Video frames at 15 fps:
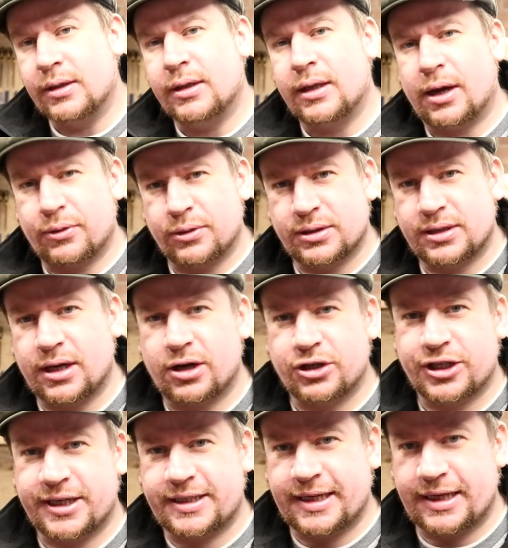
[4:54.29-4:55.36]
That was the R
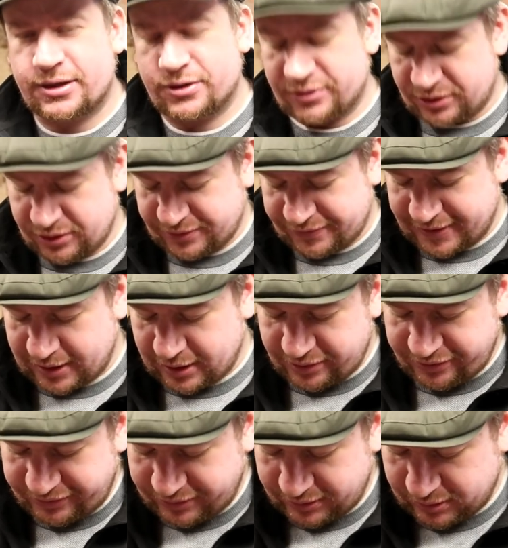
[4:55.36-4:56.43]
J T nut, just fell
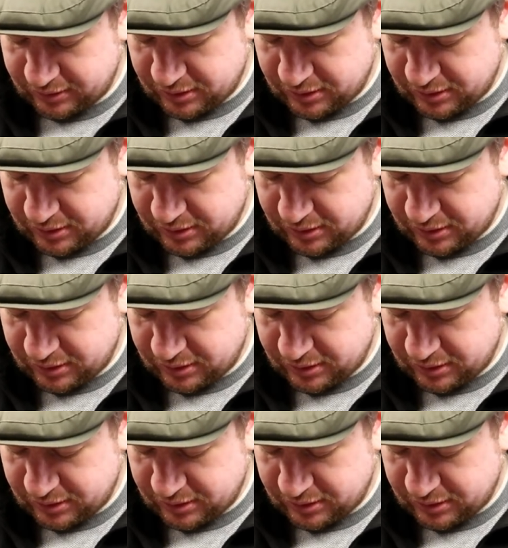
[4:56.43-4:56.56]
off.